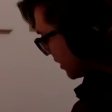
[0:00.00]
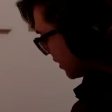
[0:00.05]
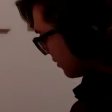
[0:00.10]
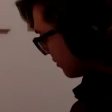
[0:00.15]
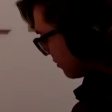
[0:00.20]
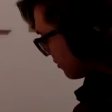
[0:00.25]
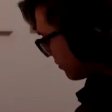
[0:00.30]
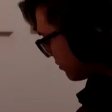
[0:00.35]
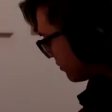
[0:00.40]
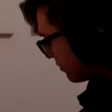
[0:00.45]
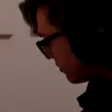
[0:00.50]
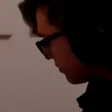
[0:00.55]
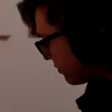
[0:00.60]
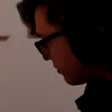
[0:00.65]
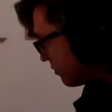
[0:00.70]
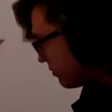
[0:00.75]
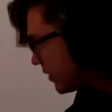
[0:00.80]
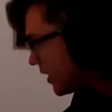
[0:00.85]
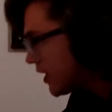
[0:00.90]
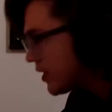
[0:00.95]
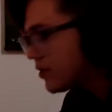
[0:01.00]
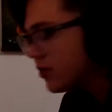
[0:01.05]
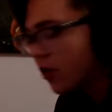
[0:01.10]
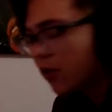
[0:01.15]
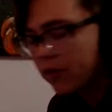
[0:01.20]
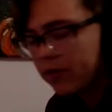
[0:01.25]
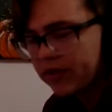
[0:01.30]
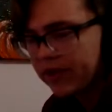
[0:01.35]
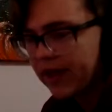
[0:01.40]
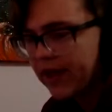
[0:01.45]
kind of his
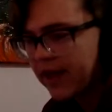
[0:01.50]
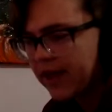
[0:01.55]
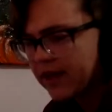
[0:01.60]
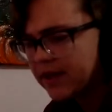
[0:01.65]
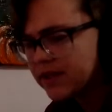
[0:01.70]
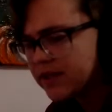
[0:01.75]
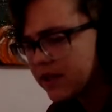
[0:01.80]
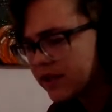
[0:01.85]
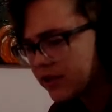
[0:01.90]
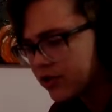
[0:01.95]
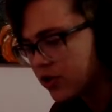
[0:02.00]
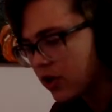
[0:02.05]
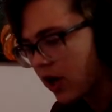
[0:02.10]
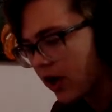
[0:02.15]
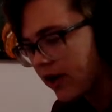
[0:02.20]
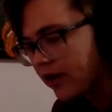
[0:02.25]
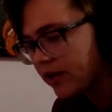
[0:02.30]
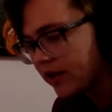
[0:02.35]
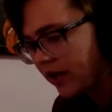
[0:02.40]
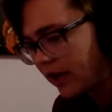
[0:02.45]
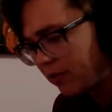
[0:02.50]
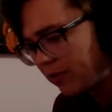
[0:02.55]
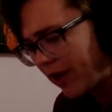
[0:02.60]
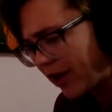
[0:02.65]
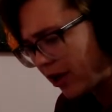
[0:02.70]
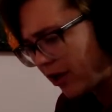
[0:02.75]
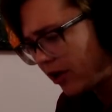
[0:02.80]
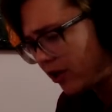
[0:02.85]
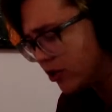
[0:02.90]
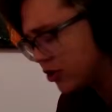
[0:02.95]
whole thing is he's trying to get
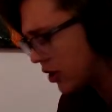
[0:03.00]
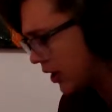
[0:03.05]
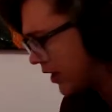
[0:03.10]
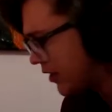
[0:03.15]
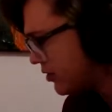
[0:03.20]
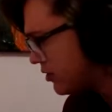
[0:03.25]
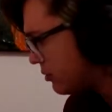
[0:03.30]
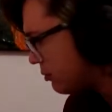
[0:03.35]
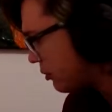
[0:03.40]
better and trying to